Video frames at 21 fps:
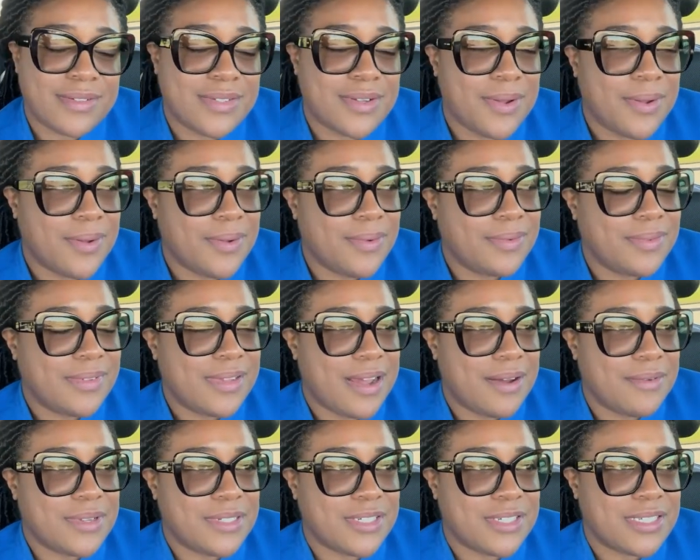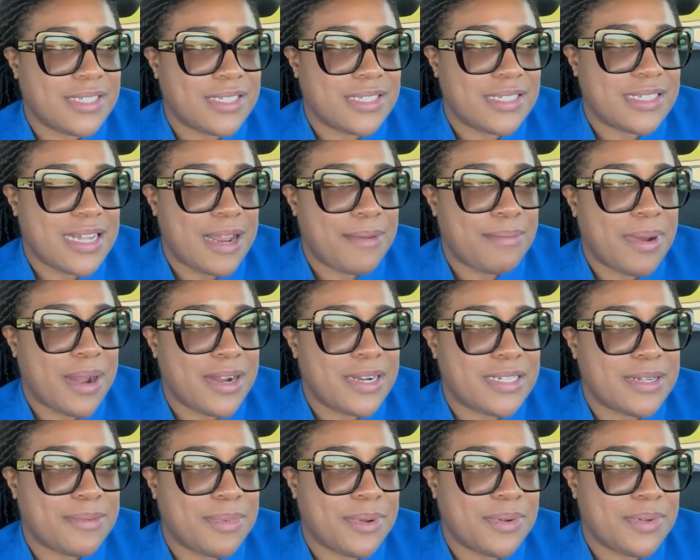So that was just the sad
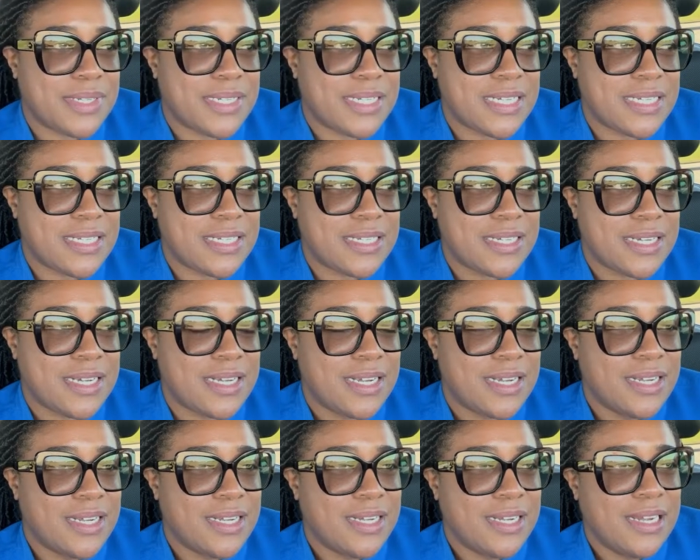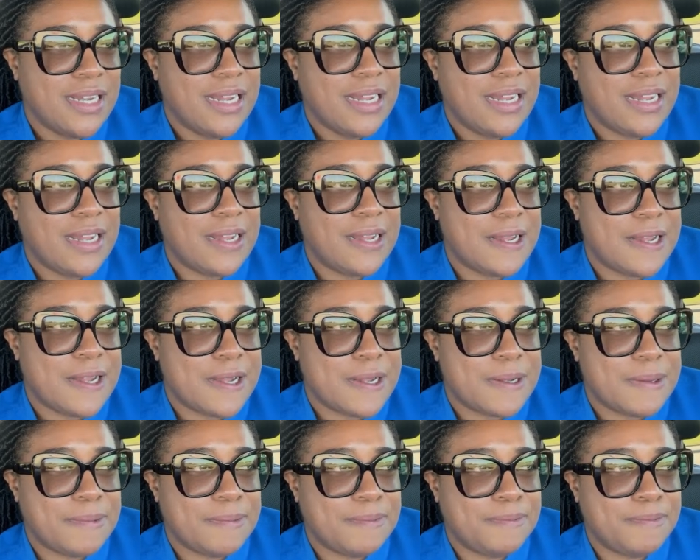part about it.
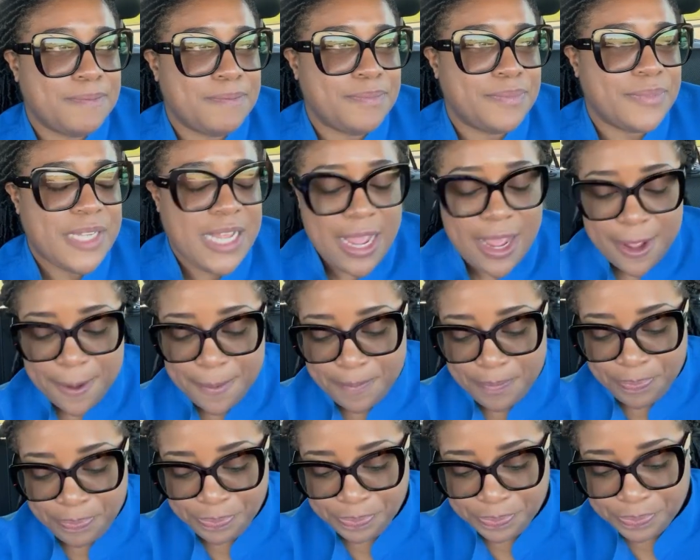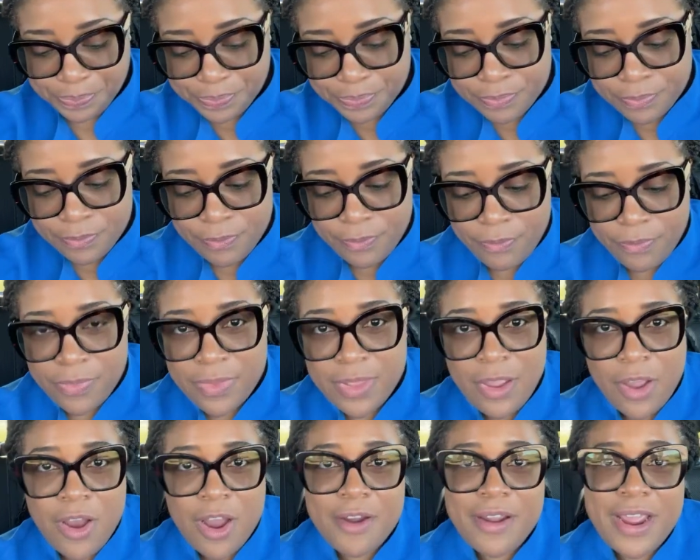Yeah.
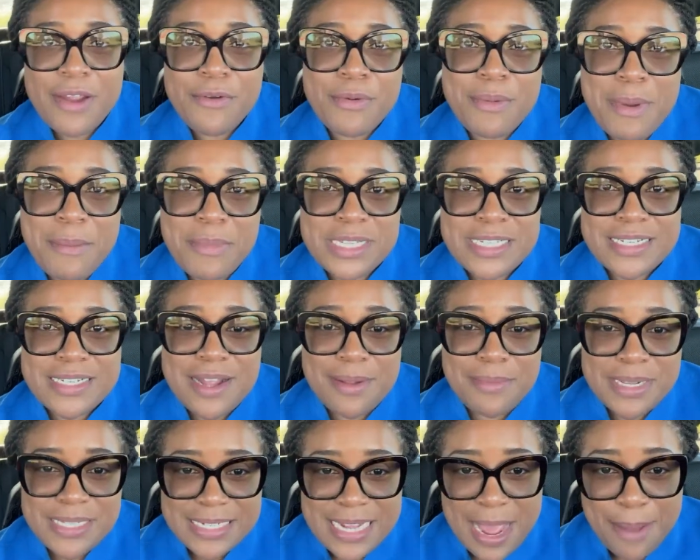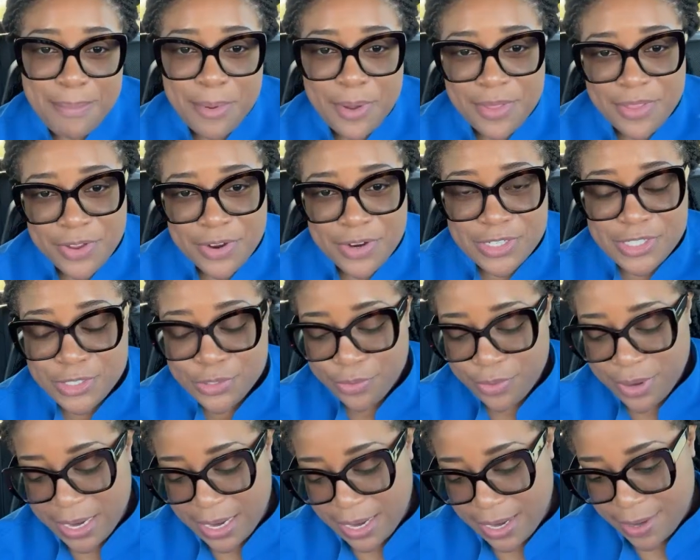All right, remember to double tap on your
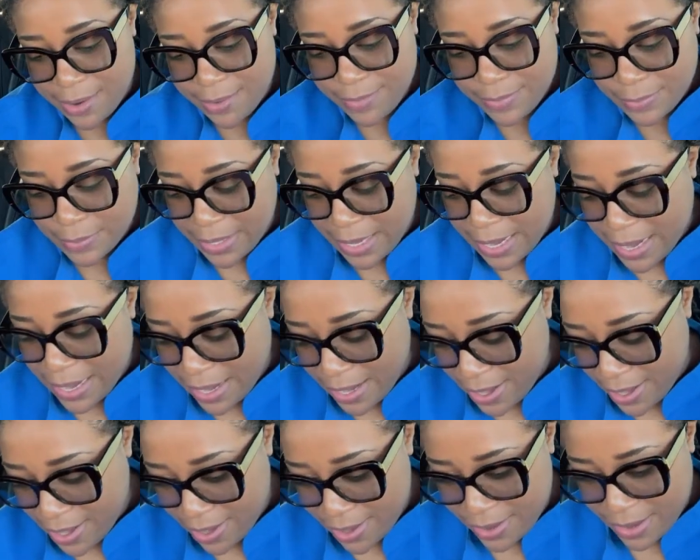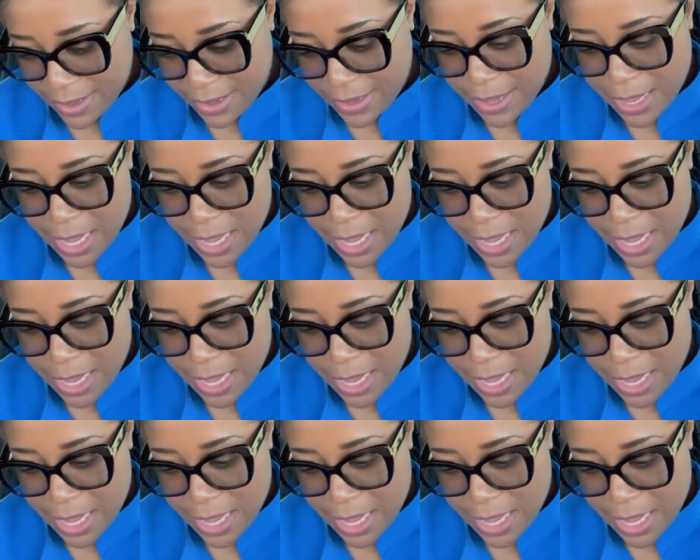screen, okay?